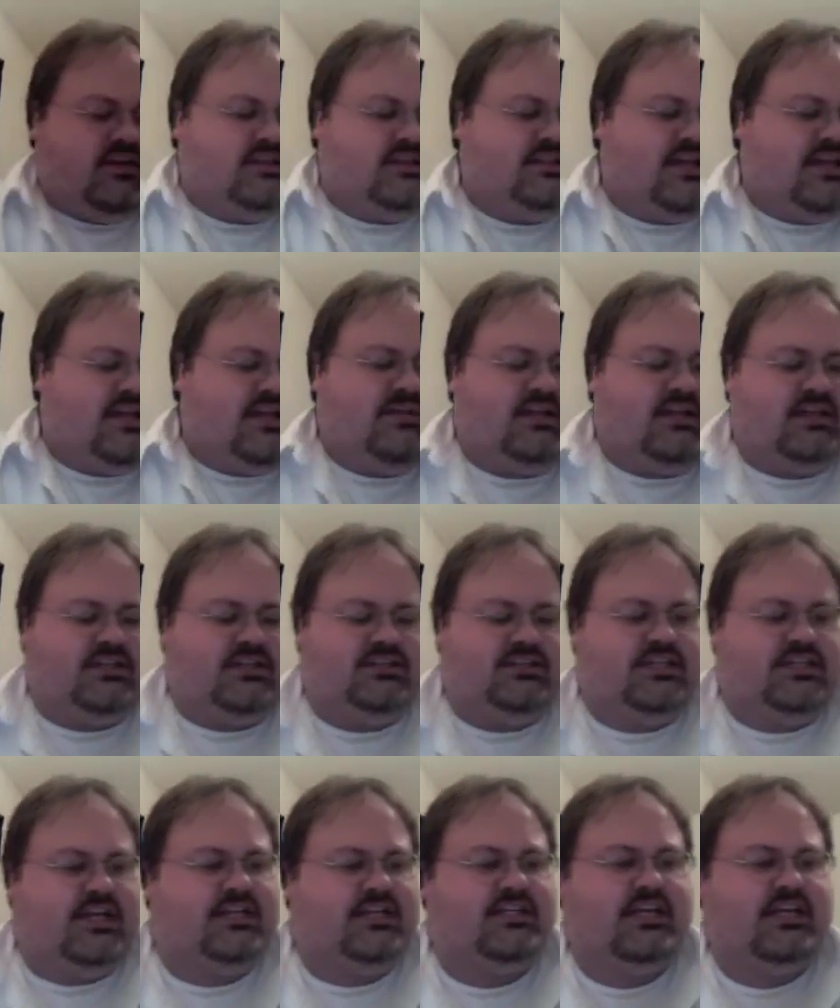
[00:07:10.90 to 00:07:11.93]
diamond
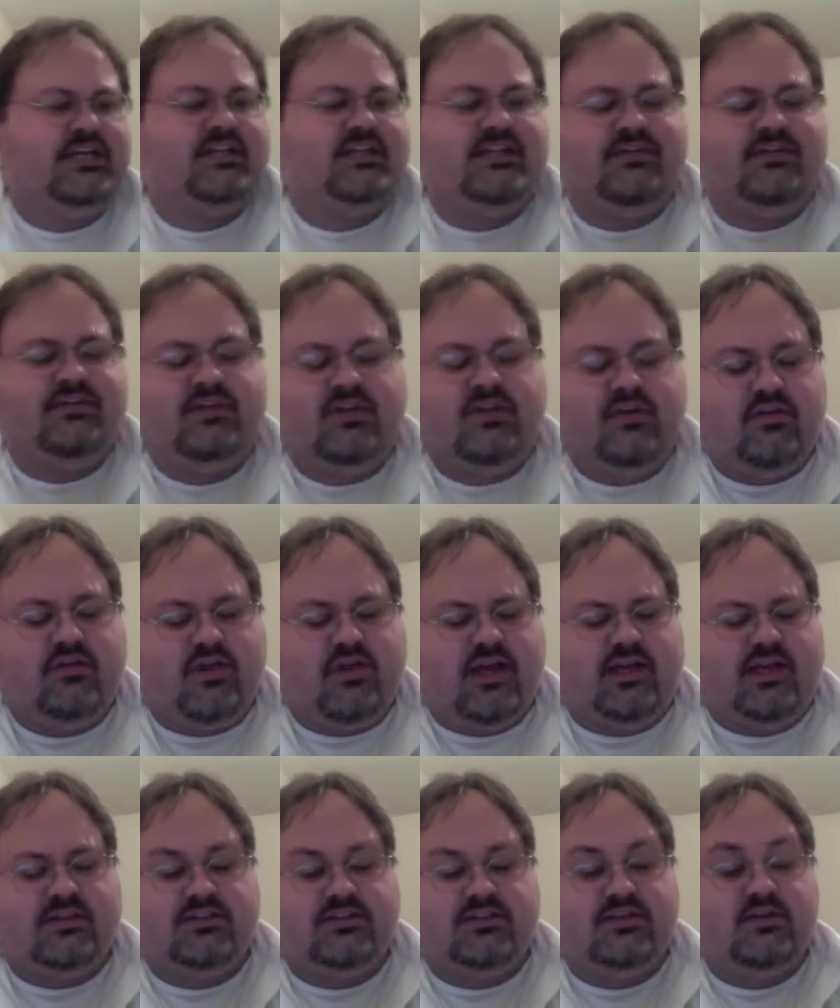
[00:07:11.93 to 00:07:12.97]
exchange. I didn't even know
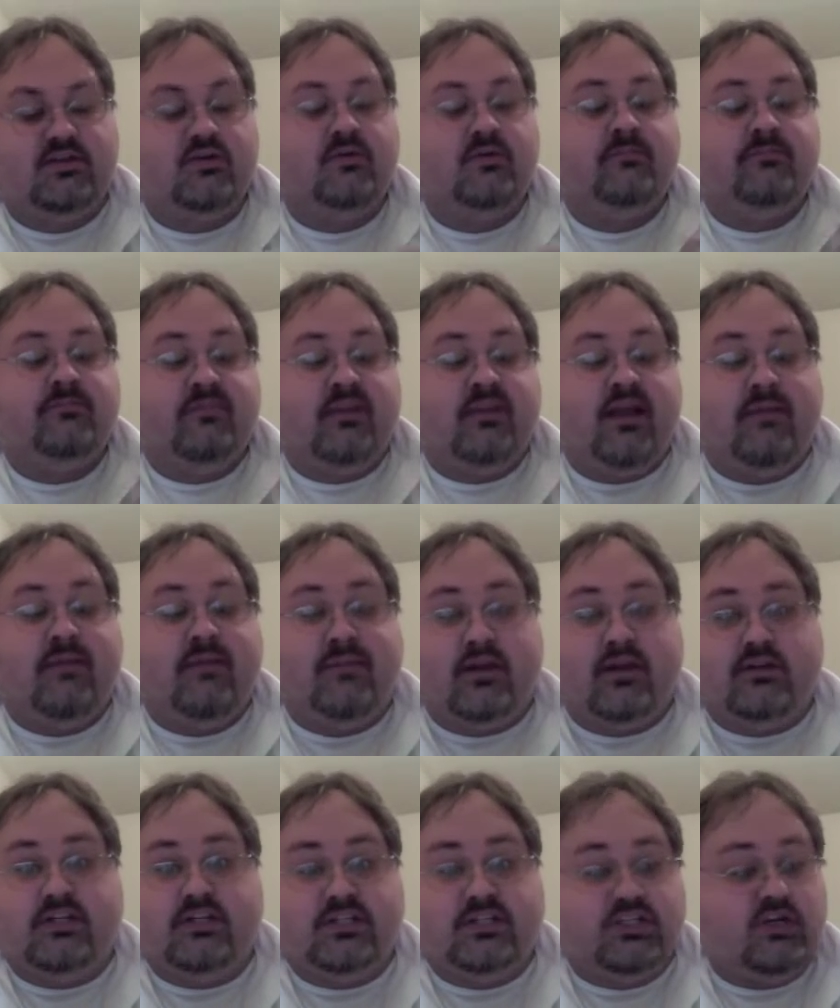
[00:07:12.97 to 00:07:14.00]
that, so I better
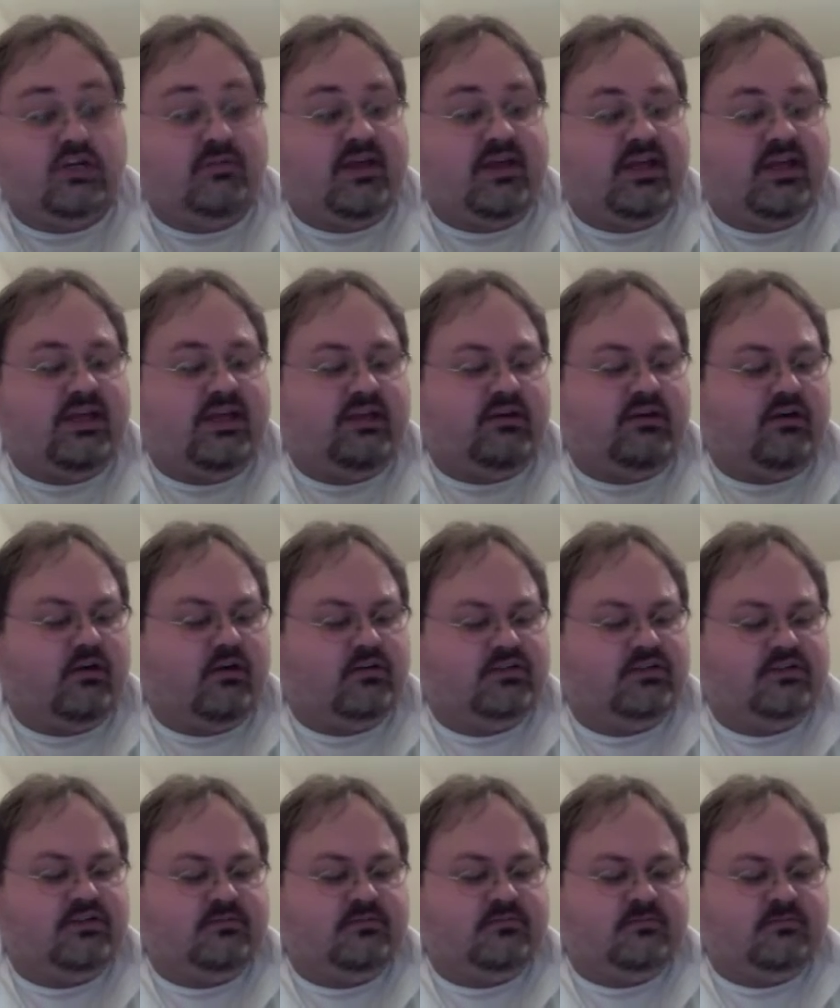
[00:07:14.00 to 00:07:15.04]
touch all my heat
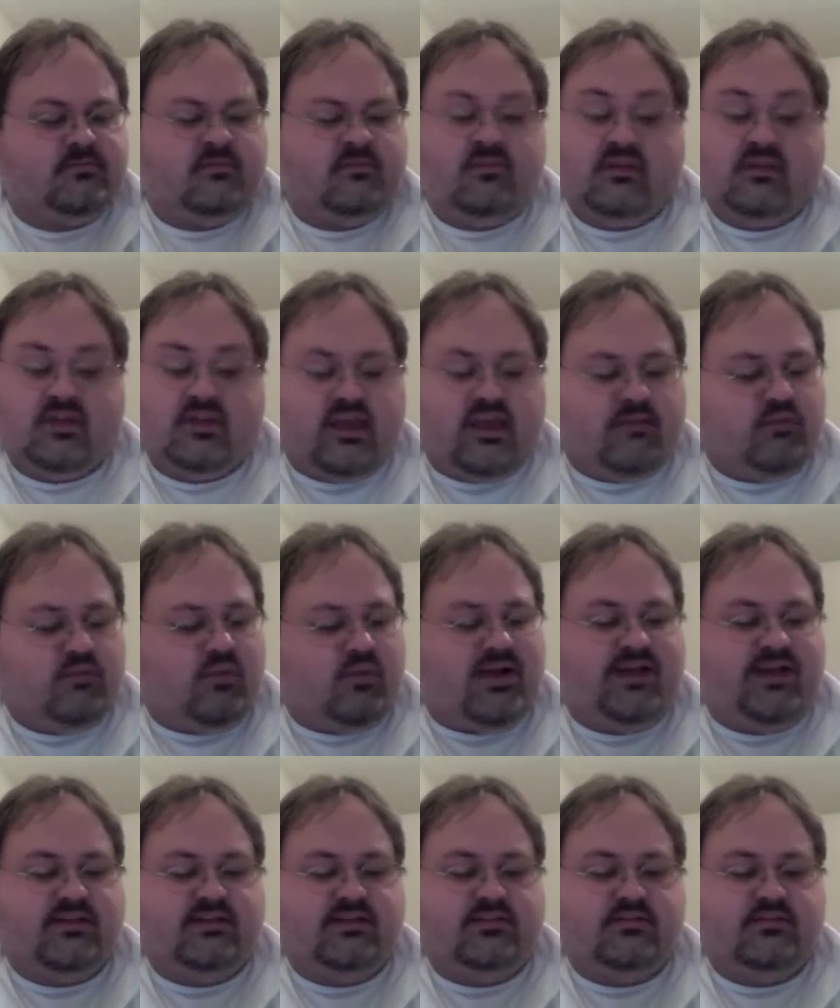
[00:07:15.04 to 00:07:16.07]
cards. Gabe
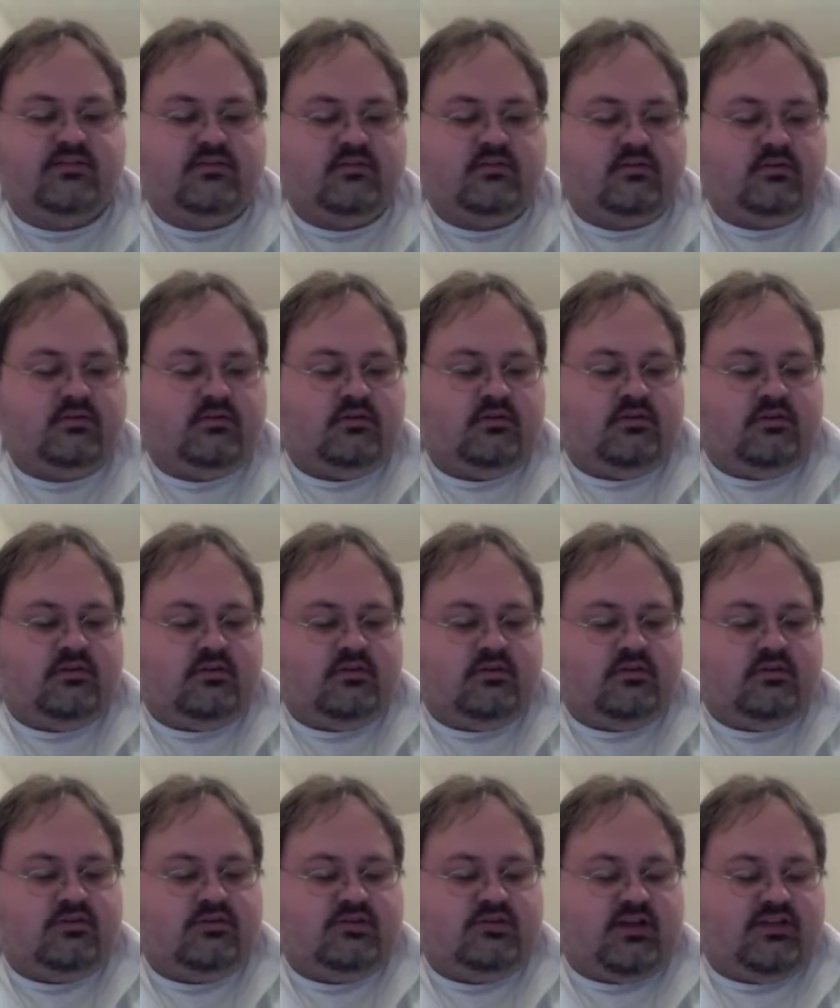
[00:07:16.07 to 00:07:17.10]
White.
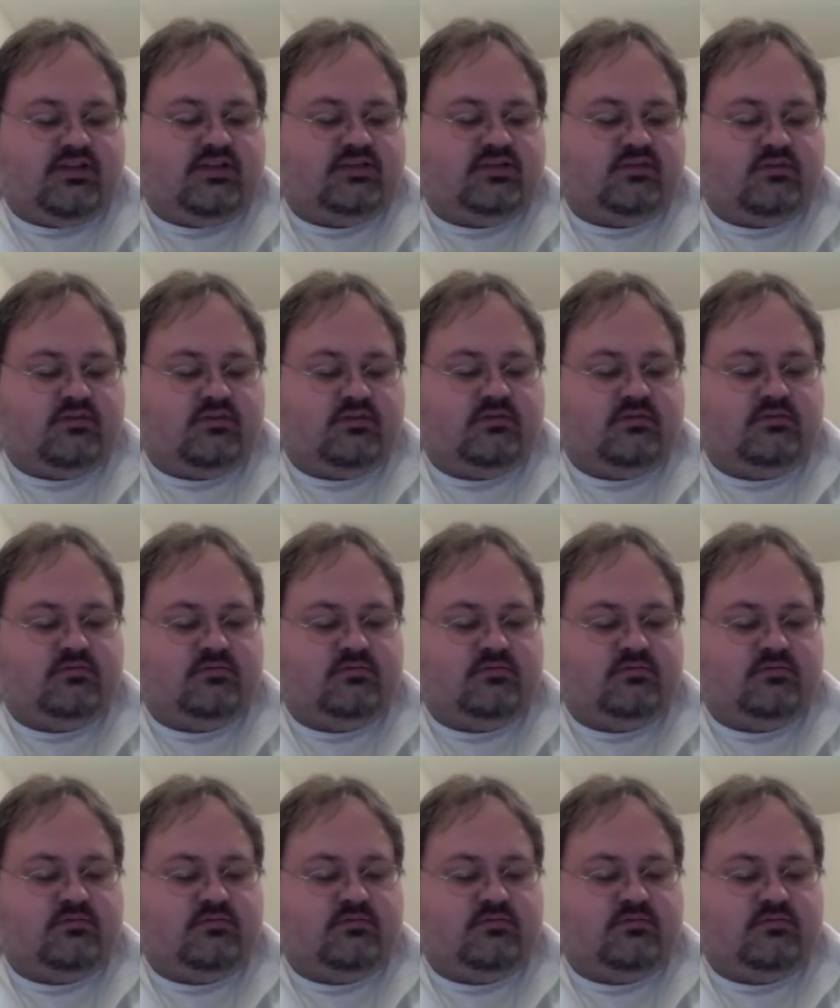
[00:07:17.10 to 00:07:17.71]
Let's try this one.